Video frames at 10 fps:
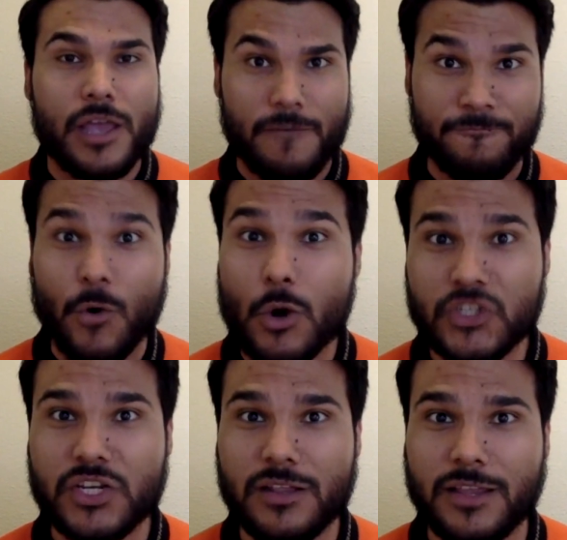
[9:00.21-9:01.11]

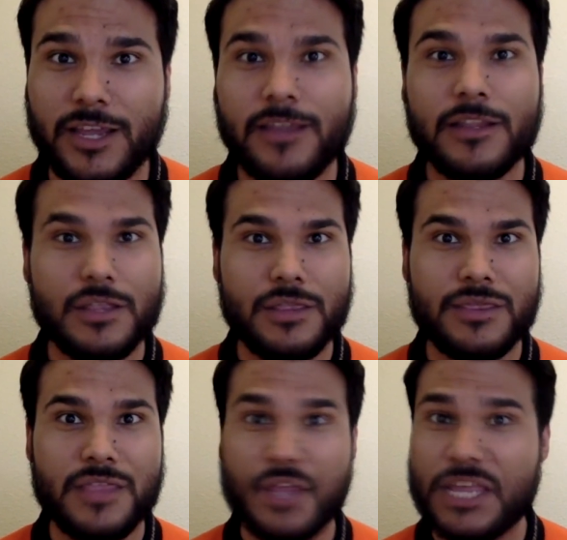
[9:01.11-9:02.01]
fortunately,
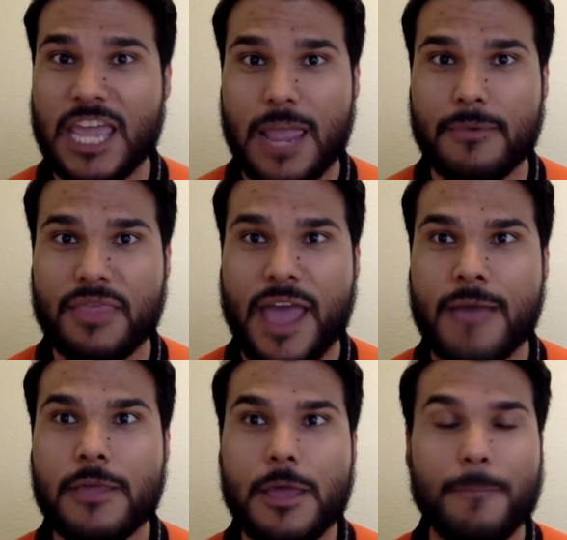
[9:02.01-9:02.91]
nothing came of
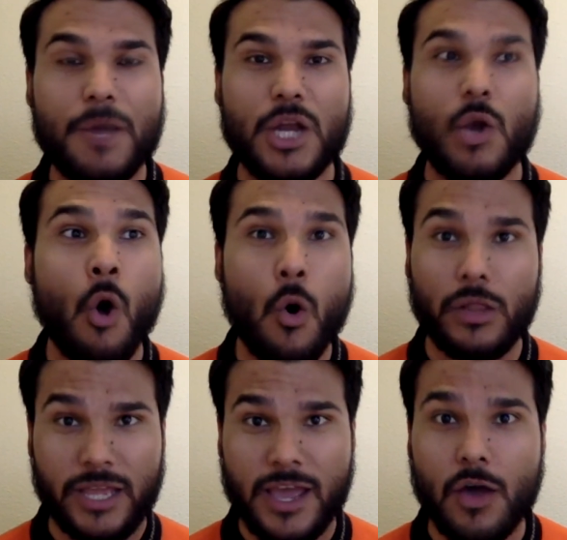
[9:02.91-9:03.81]
that, but
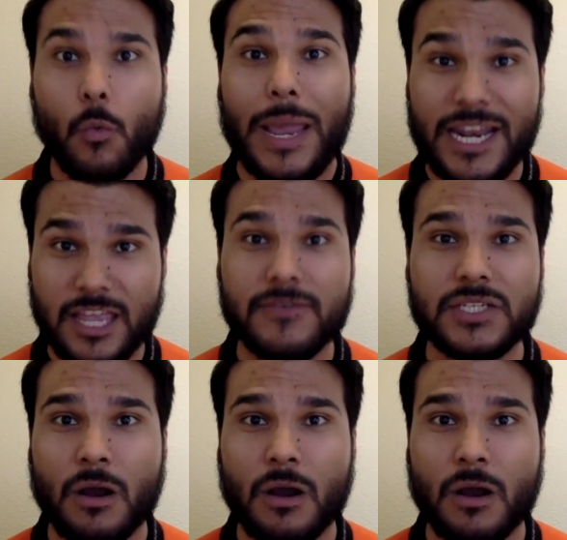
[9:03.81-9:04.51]
holy hell, way to give us a